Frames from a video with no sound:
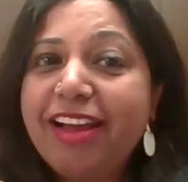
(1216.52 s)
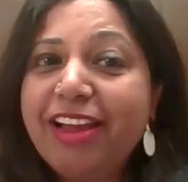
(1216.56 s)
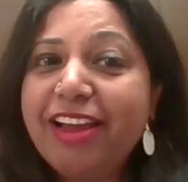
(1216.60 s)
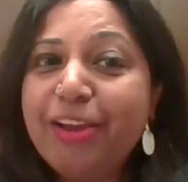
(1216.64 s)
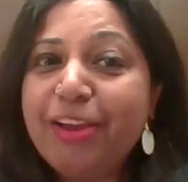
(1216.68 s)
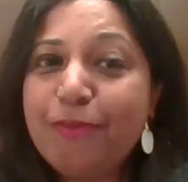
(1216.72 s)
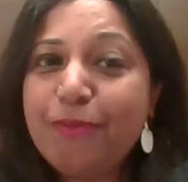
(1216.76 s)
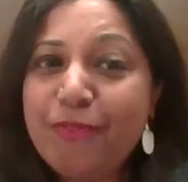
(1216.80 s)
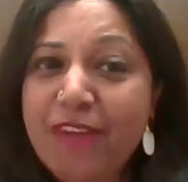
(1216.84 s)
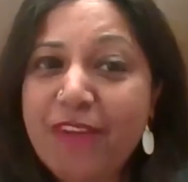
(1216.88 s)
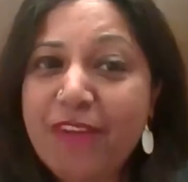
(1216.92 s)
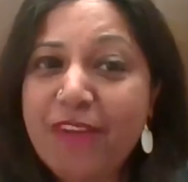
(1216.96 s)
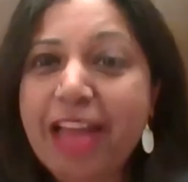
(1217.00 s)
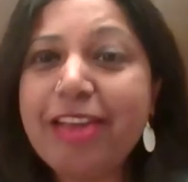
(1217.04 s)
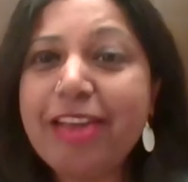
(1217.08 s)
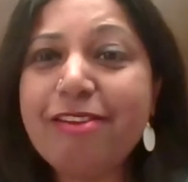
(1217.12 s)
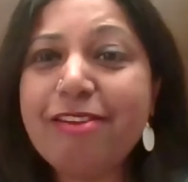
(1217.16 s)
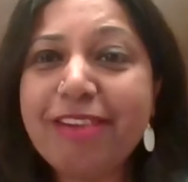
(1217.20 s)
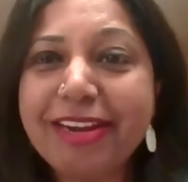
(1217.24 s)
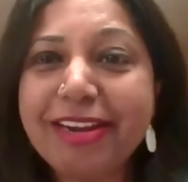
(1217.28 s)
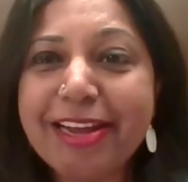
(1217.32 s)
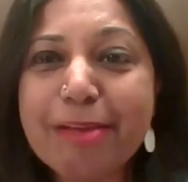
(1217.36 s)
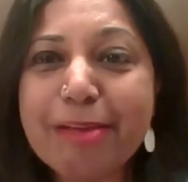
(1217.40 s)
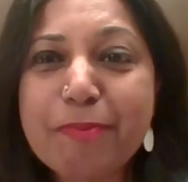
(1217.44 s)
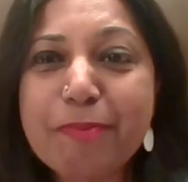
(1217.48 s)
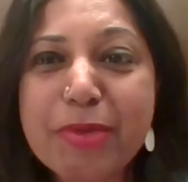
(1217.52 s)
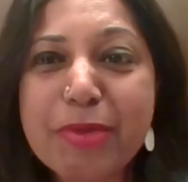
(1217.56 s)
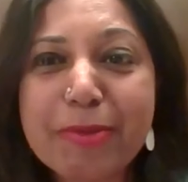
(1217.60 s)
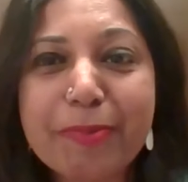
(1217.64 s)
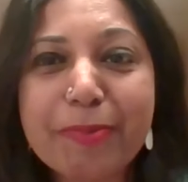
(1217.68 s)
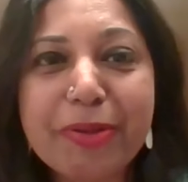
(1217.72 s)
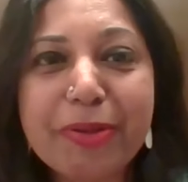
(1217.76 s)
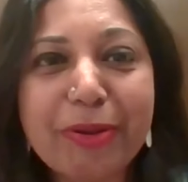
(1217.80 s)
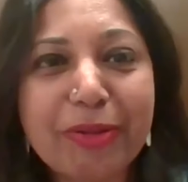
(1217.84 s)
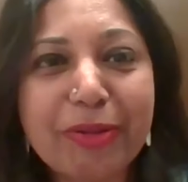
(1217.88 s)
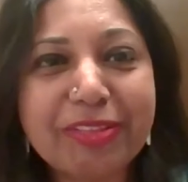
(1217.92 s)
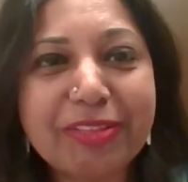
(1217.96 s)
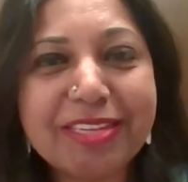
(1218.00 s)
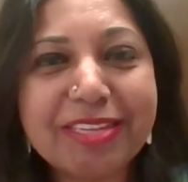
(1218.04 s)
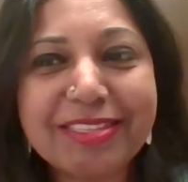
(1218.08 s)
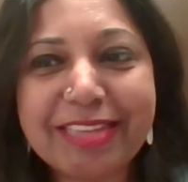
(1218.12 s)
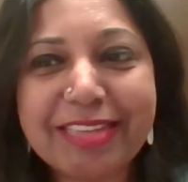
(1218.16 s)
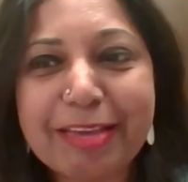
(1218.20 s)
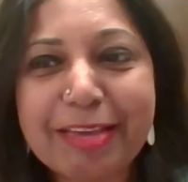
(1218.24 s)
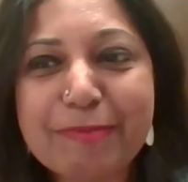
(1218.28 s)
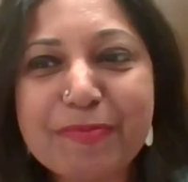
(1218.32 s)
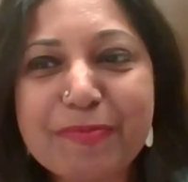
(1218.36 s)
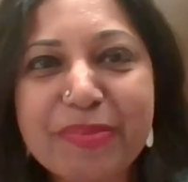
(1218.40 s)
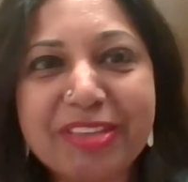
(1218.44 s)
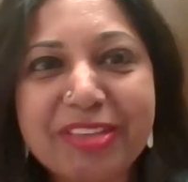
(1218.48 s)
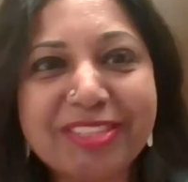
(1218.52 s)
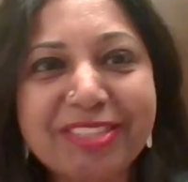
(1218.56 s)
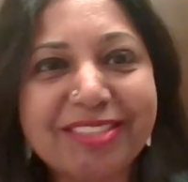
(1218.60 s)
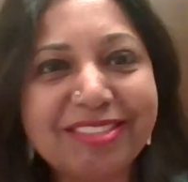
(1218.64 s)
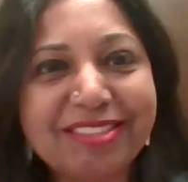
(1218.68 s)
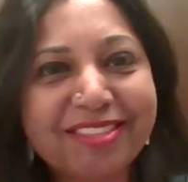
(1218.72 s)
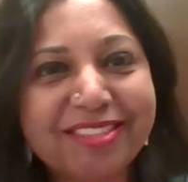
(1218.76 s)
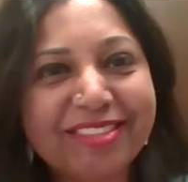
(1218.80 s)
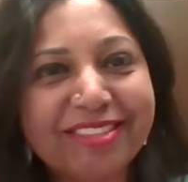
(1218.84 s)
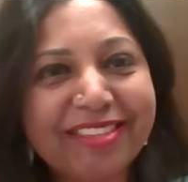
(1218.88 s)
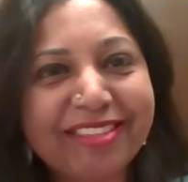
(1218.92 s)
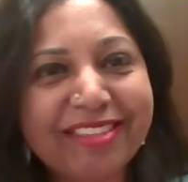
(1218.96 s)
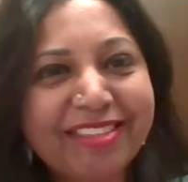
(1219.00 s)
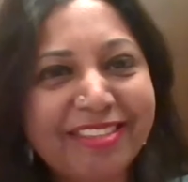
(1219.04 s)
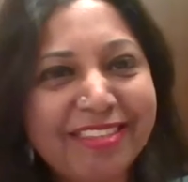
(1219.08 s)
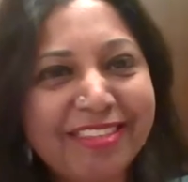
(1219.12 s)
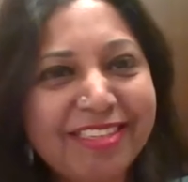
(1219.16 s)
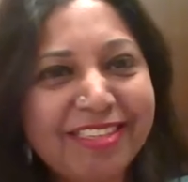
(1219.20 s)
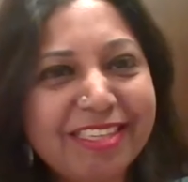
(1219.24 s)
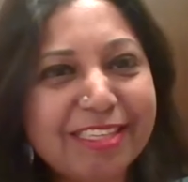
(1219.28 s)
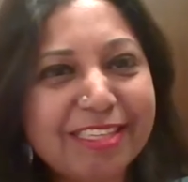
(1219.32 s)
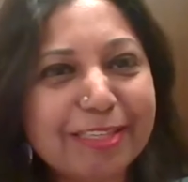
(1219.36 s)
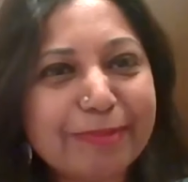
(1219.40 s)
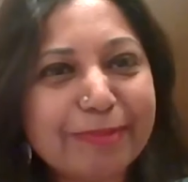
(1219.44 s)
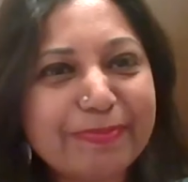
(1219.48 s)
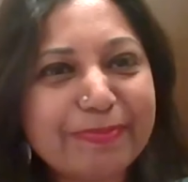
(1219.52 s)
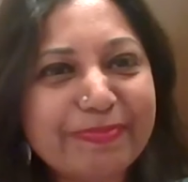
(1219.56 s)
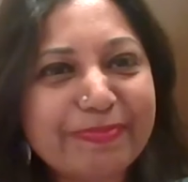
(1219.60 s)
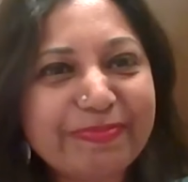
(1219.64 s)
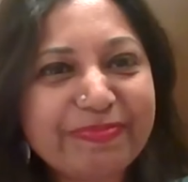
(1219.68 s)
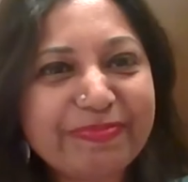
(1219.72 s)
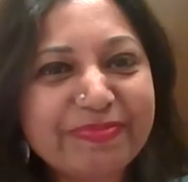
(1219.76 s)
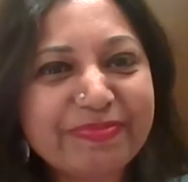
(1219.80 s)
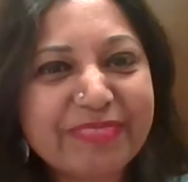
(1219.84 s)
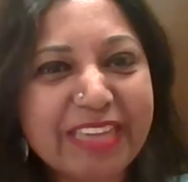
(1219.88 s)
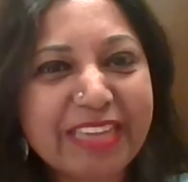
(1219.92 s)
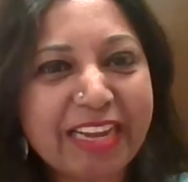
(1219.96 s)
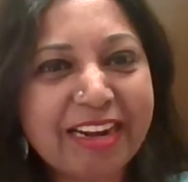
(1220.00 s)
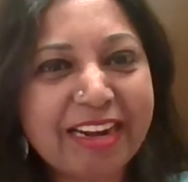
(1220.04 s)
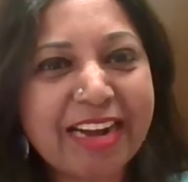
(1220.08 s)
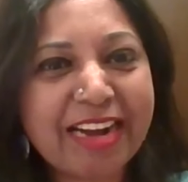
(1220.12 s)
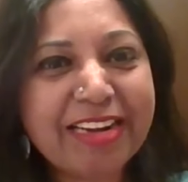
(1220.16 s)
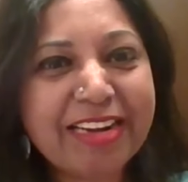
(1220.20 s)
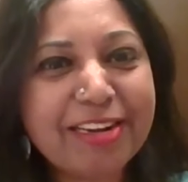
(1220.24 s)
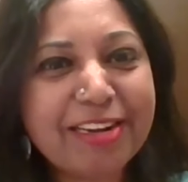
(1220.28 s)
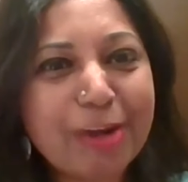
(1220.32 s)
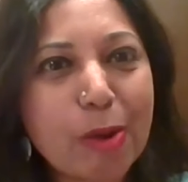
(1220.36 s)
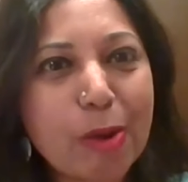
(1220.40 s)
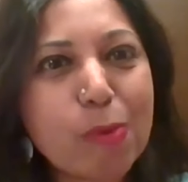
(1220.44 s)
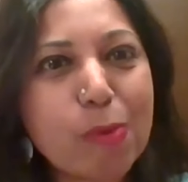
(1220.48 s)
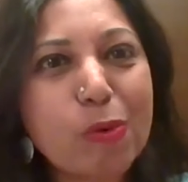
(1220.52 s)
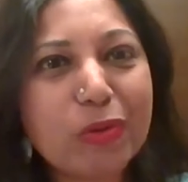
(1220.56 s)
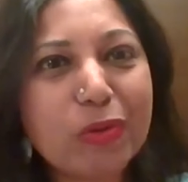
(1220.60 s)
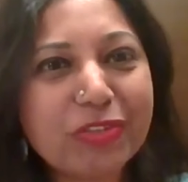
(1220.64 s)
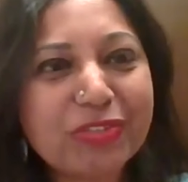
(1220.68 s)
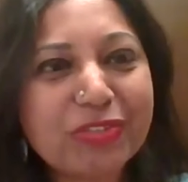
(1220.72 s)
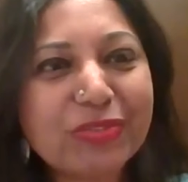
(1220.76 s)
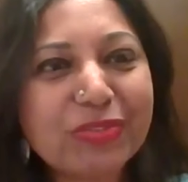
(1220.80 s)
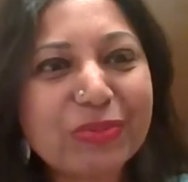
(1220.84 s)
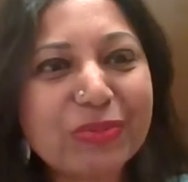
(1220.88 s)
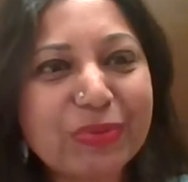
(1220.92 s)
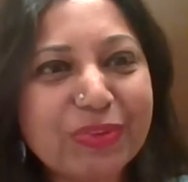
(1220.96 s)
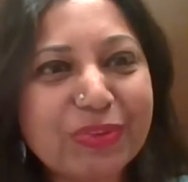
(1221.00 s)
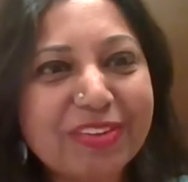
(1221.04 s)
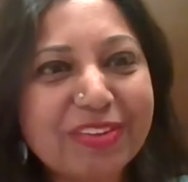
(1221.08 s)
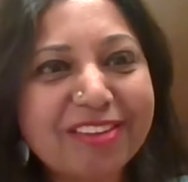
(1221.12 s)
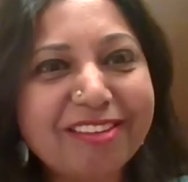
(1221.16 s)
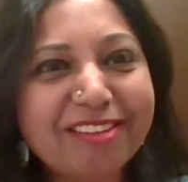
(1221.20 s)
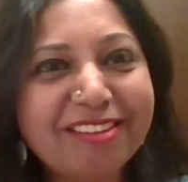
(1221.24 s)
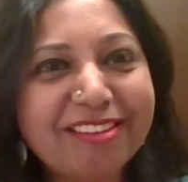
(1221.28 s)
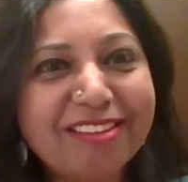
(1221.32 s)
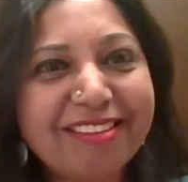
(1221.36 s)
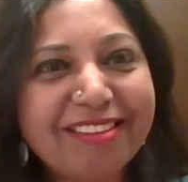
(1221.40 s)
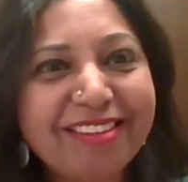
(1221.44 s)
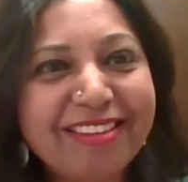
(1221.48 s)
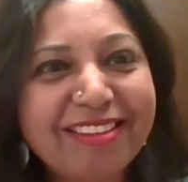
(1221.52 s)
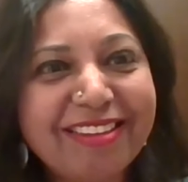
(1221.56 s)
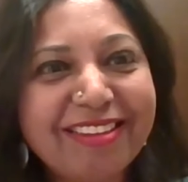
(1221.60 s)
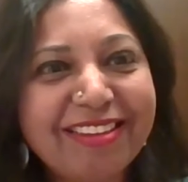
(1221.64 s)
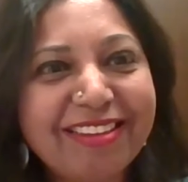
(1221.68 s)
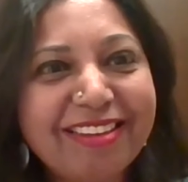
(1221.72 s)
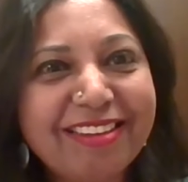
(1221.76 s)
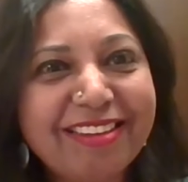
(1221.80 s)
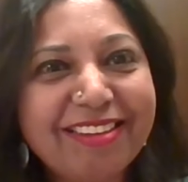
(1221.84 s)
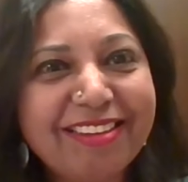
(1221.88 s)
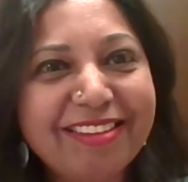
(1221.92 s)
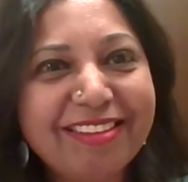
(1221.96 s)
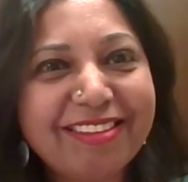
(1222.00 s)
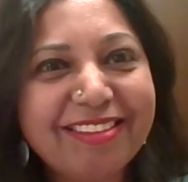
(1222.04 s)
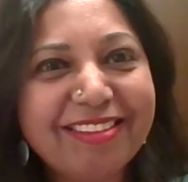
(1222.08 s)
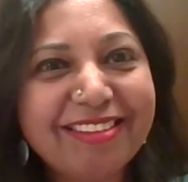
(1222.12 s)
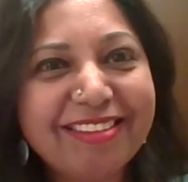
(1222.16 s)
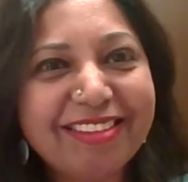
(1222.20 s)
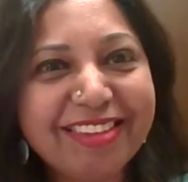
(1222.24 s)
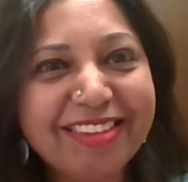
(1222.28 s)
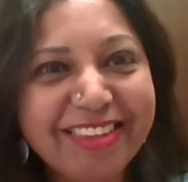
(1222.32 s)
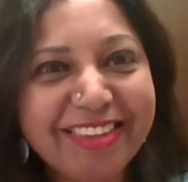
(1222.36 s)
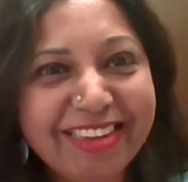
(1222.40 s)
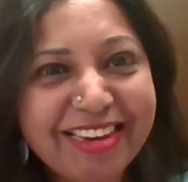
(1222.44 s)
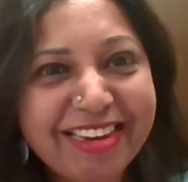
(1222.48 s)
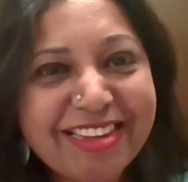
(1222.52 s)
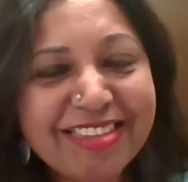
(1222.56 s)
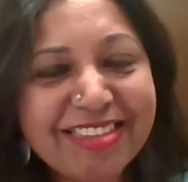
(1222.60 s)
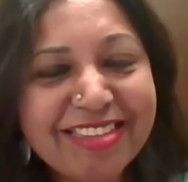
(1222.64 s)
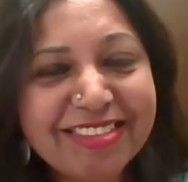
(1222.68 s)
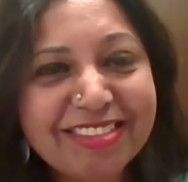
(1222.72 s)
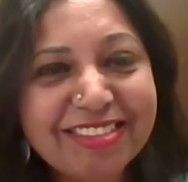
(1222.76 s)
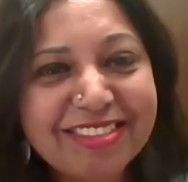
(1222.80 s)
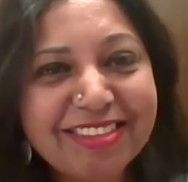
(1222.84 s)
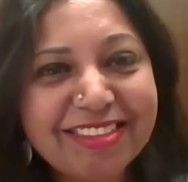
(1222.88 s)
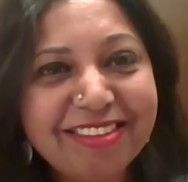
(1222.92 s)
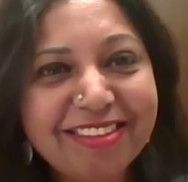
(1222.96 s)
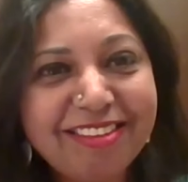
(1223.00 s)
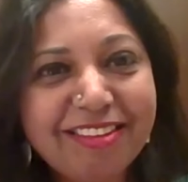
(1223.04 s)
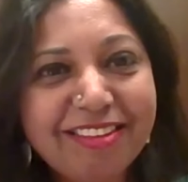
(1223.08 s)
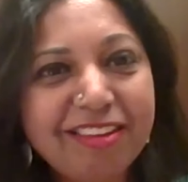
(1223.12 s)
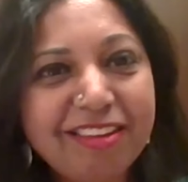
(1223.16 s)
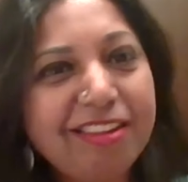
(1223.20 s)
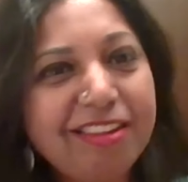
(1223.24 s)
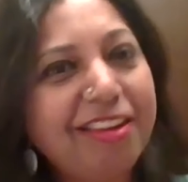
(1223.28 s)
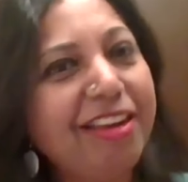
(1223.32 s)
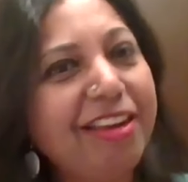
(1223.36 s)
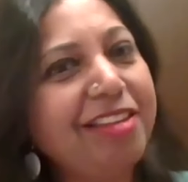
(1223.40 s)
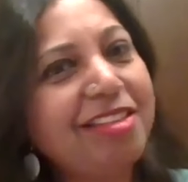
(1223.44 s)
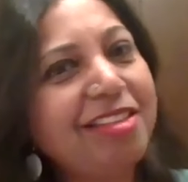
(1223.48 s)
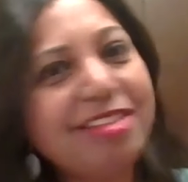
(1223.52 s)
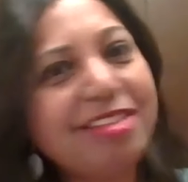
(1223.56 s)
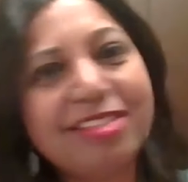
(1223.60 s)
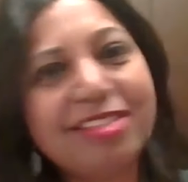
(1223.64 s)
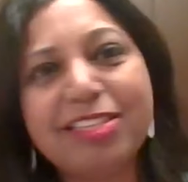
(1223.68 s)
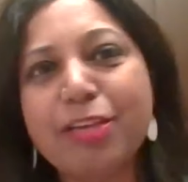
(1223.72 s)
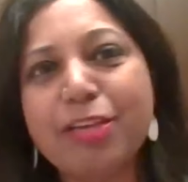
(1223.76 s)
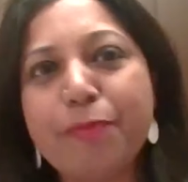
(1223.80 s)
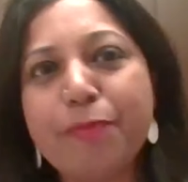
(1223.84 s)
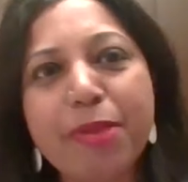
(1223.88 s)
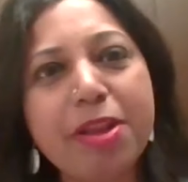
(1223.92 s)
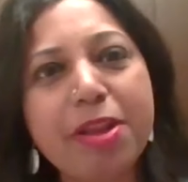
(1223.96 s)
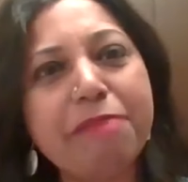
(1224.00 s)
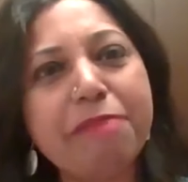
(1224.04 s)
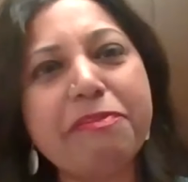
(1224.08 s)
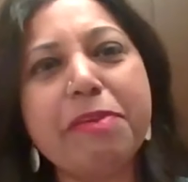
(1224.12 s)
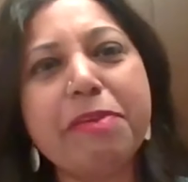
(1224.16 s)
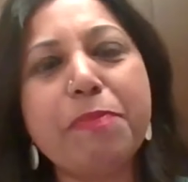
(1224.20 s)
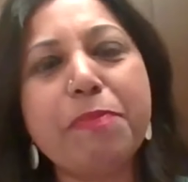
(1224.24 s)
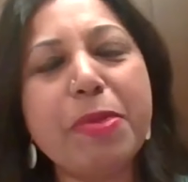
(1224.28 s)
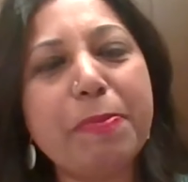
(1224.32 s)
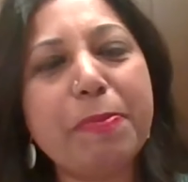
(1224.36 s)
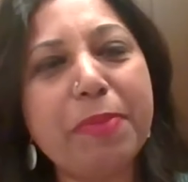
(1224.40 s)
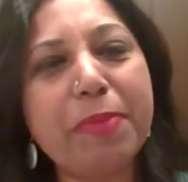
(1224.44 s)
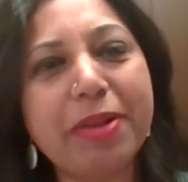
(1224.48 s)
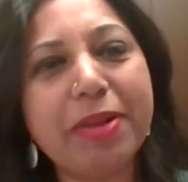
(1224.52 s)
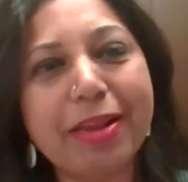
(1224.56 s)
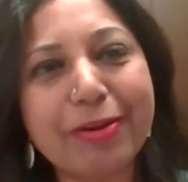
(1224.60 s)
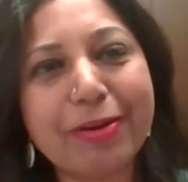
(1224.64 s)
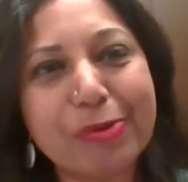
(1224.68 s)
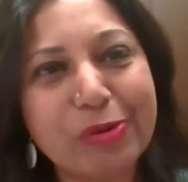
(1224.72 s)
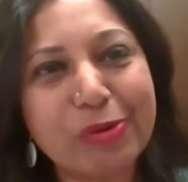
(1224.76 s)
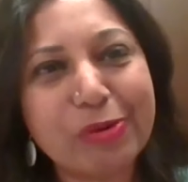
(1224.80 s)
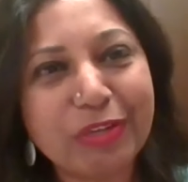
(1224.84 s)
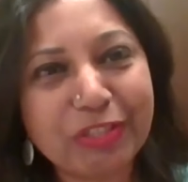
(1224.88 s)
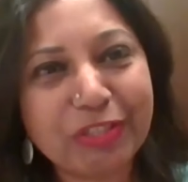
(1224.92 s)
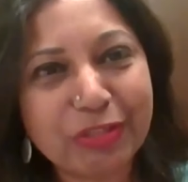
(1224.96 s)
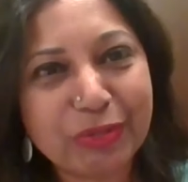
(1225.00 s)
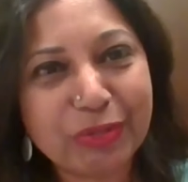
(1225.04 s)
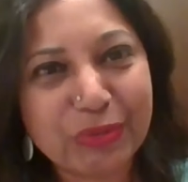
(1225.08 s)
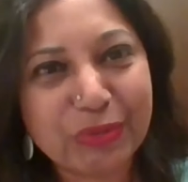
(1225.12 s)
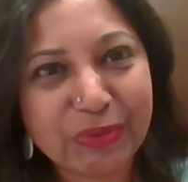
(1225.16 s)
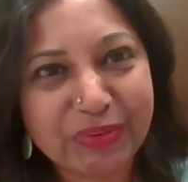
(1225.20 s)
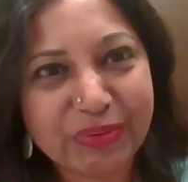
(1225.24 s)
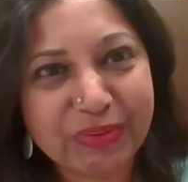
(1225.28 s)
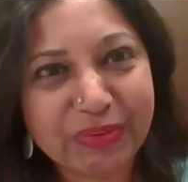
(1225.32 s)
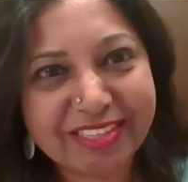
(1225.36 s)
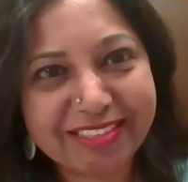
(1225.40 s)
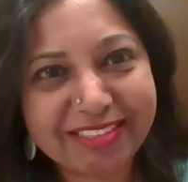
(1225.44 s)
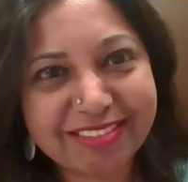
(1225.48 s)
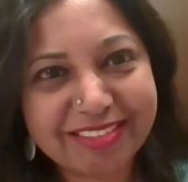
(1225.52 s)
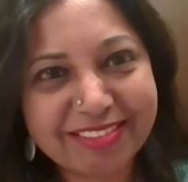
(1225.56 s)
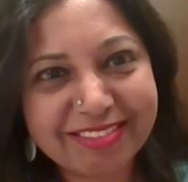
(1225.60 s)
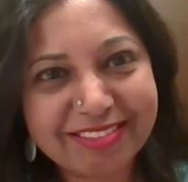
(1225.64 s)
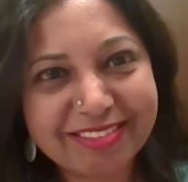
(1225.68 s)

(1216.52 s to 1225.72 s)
evaluating people on the same basis, isn't it? Right now also. Yes? In the similar way, people are going to do it.